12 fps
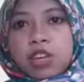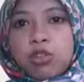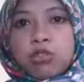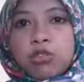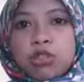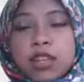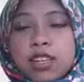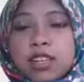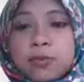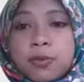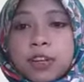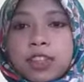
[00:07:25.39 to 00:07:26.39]
used
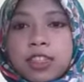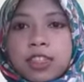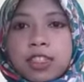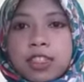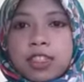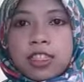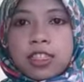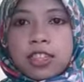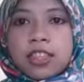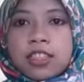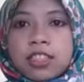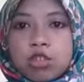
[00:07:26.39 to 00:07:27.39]
as
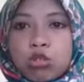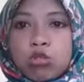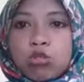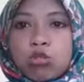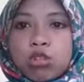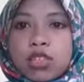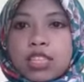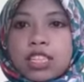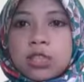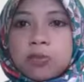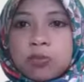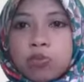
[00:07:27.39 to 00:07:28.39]
parties to
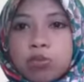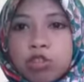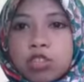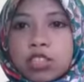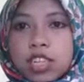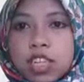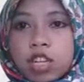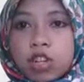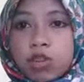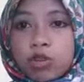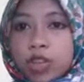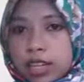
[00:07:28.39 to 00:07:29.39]
disputes,
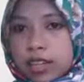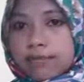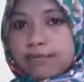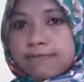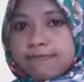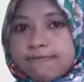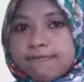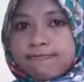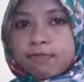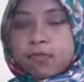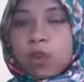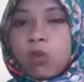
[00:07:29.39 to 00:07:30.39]
including
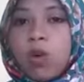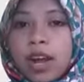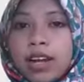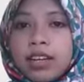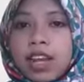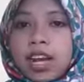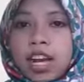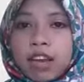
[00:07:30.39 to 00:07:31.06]
1.